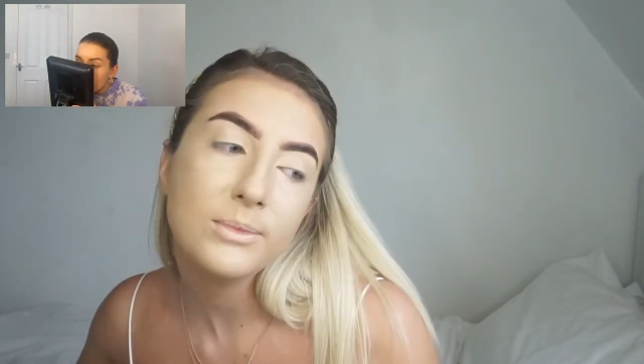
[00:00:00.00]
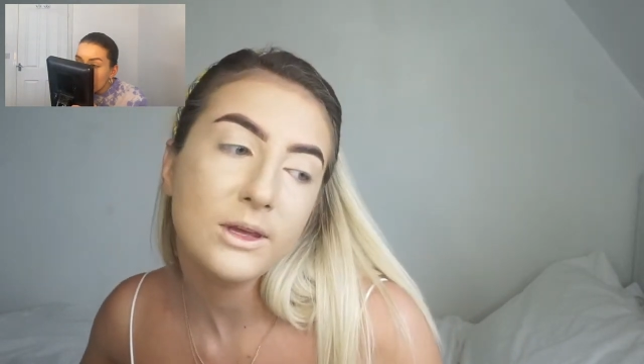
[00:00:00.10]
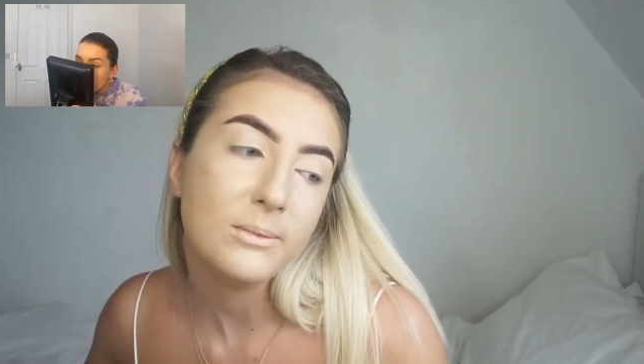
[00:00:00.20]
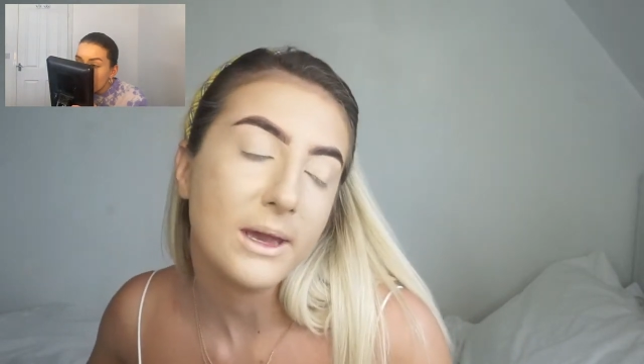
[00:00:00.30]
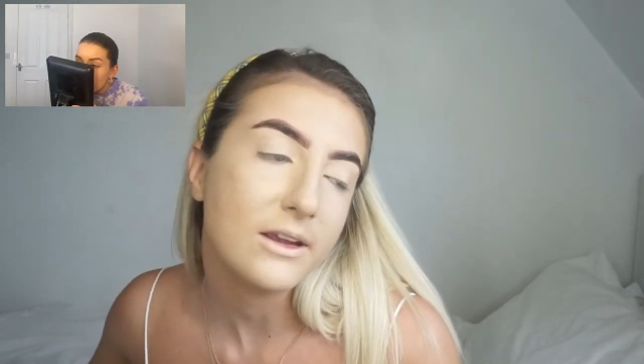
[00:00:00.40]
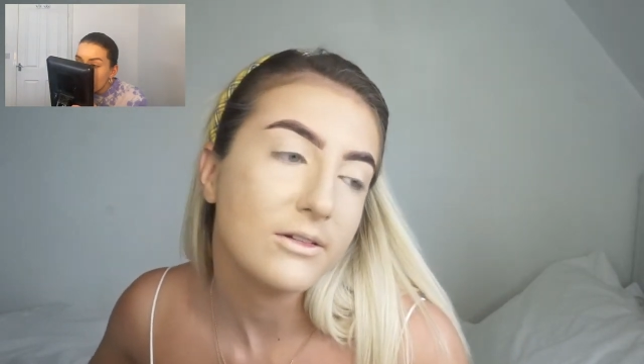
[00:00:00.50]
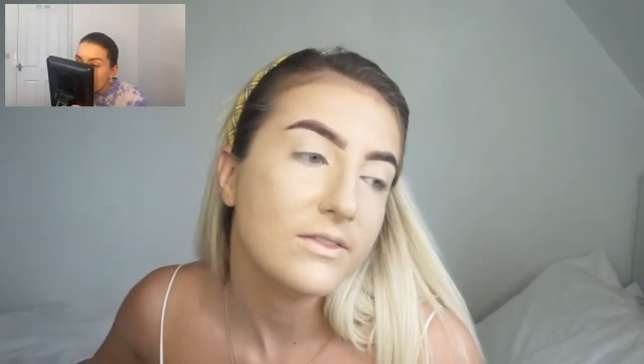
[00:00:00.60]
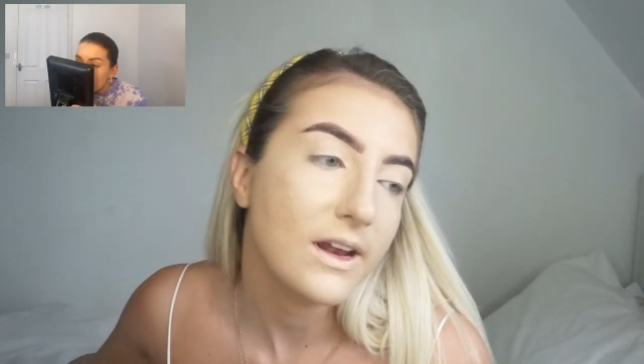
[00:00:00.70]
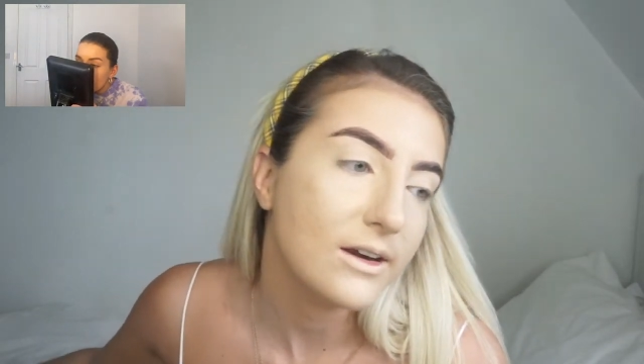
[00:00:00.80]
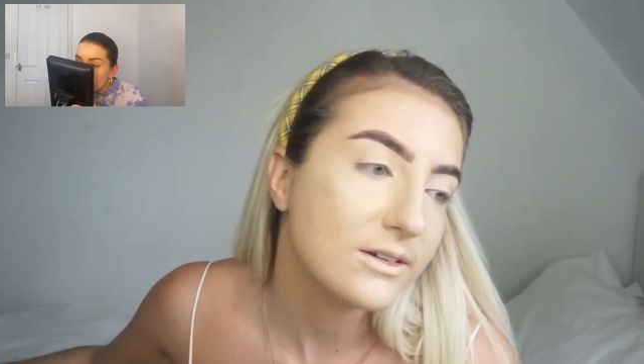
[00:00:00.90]
Beauty Bakery
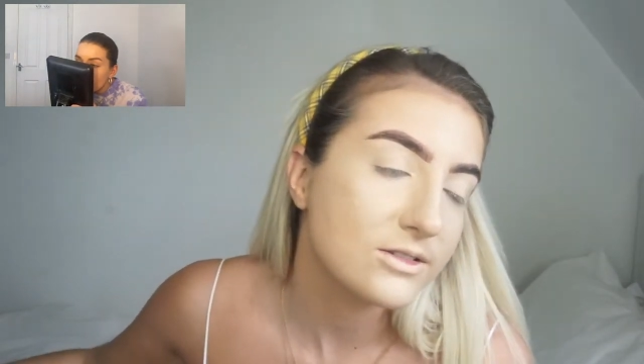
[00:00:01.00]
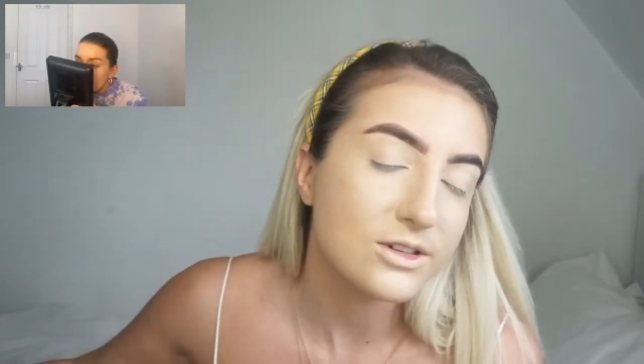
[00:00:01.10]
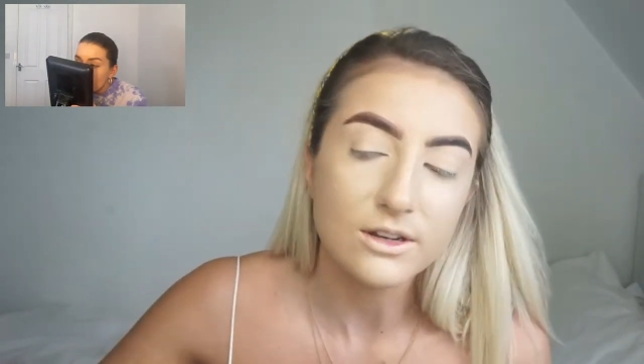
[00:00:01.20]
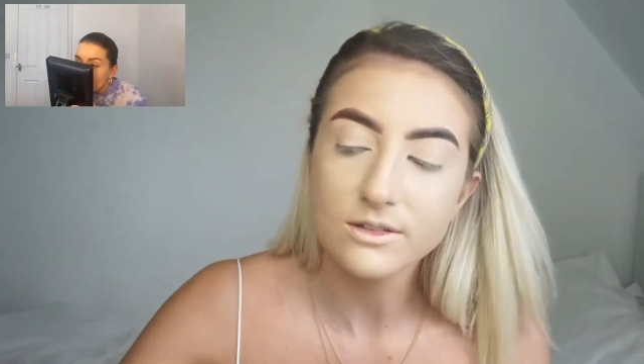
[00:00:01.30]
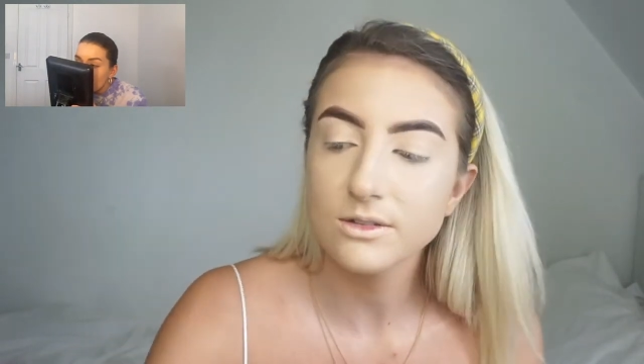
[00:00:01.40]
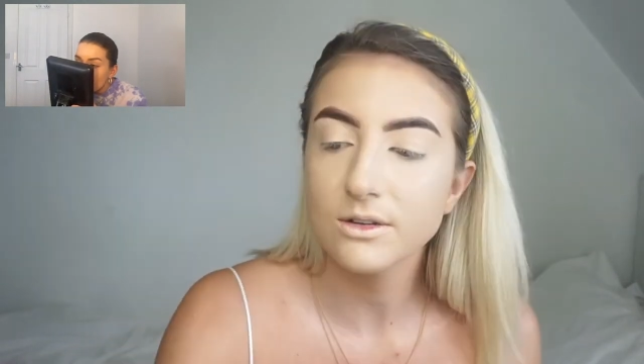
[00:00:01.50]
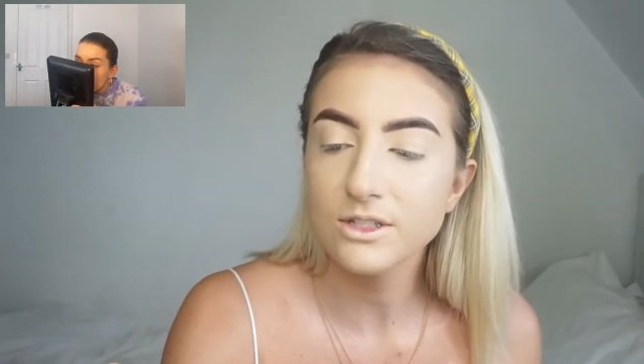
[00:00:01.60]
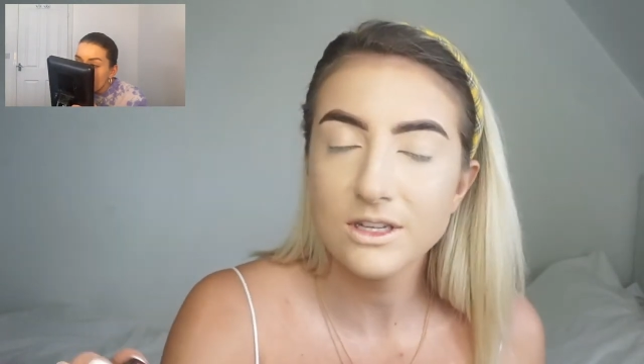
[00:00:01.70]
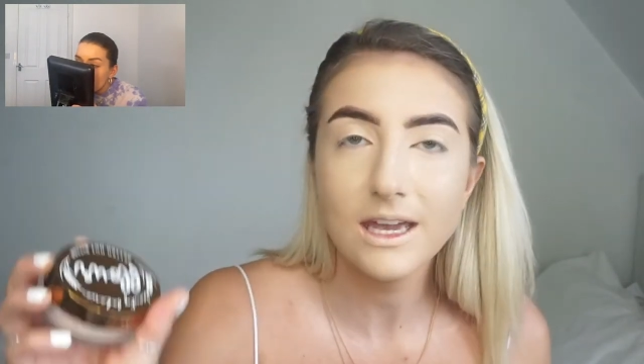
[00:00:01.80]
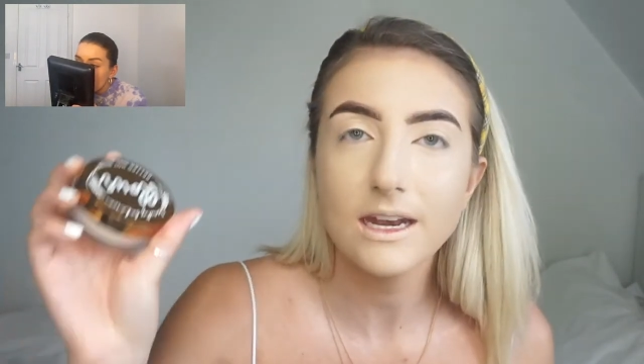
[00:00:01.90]
flour as drugstore?
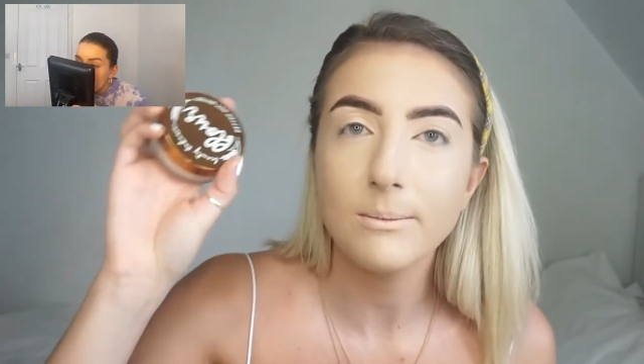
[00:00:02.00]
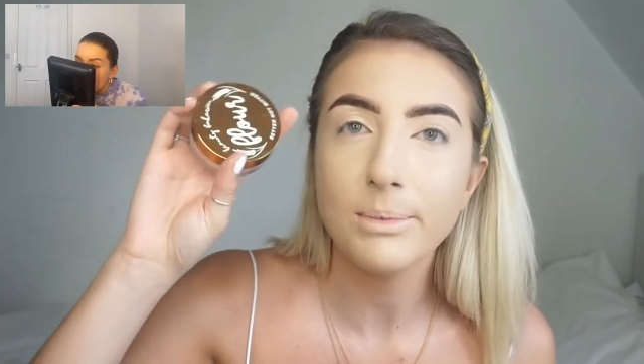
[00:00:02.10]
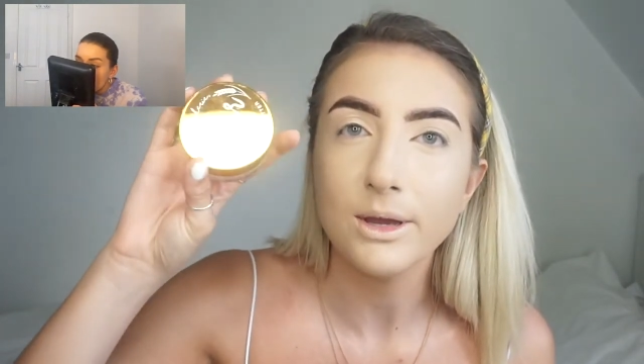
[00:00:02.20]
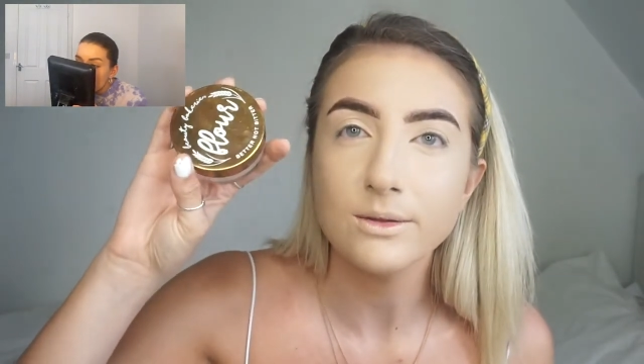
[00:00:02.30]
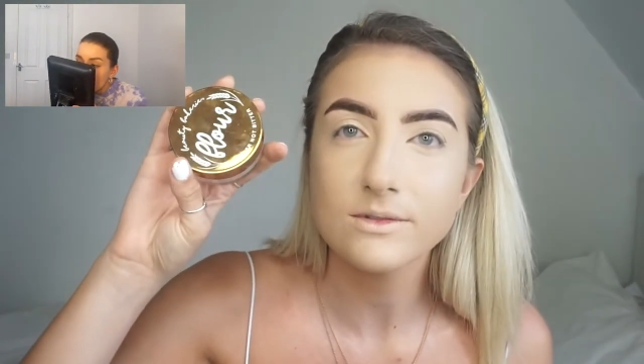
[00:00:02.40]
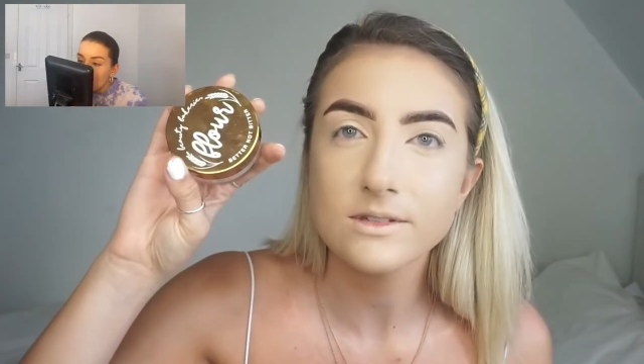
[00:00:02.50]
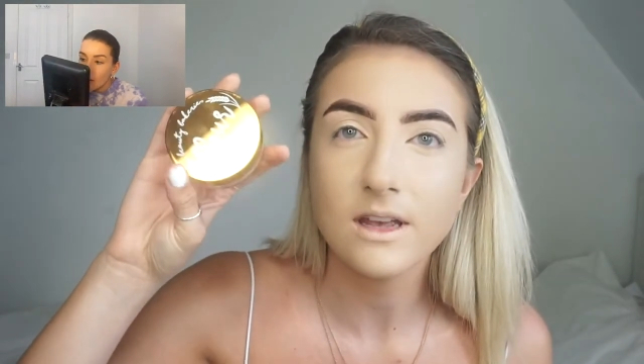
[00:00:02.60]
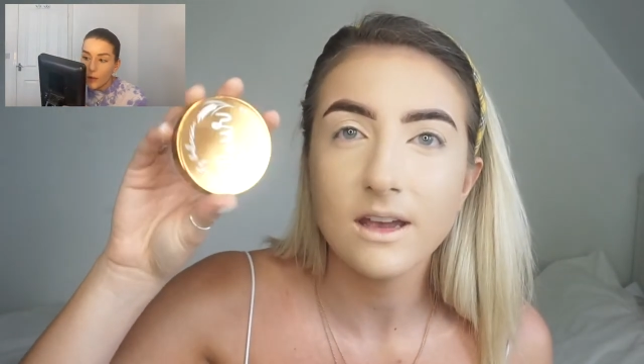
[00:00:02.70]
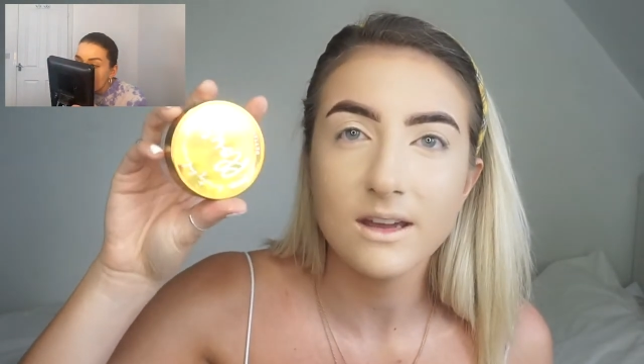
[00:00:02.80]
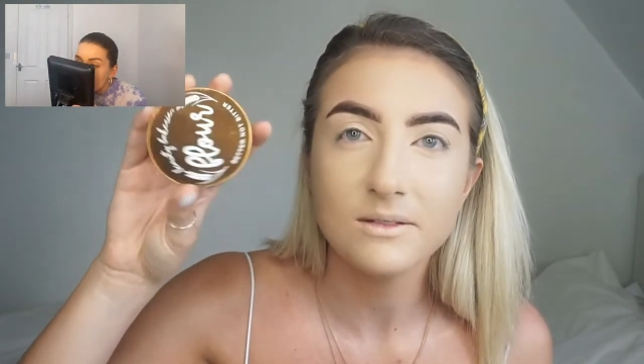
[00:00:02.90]
Because you can get it at Boots,
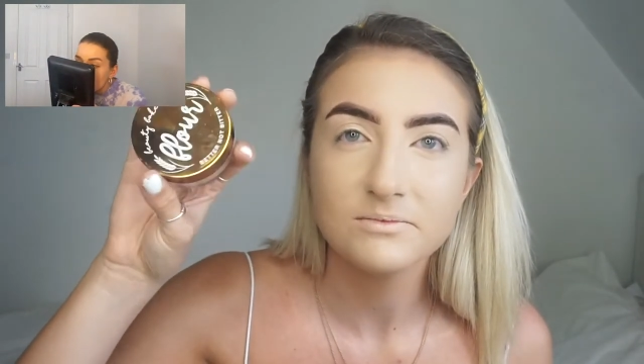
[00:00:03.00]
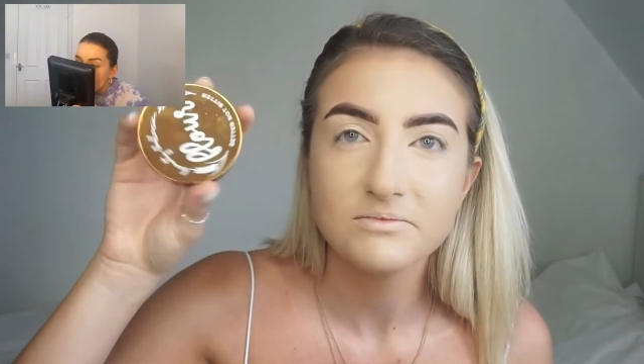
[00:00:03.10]
so...